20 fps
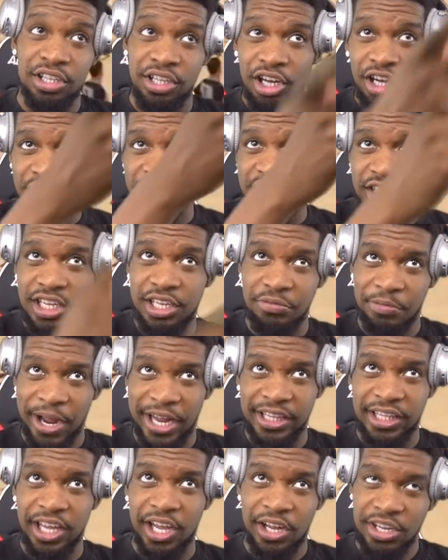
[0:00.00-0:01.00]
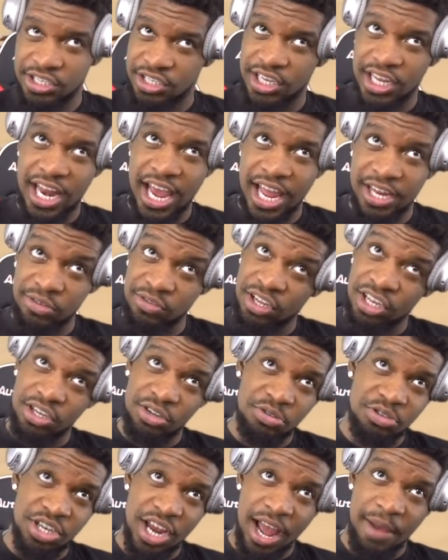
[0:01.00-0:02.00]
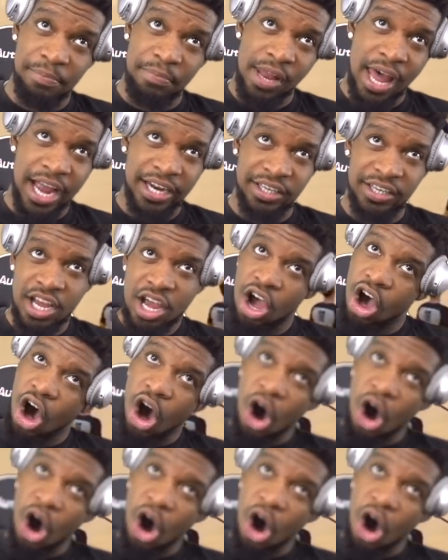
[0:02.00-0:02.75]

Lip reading: but look, see, right there. See that? You get your shot blocked.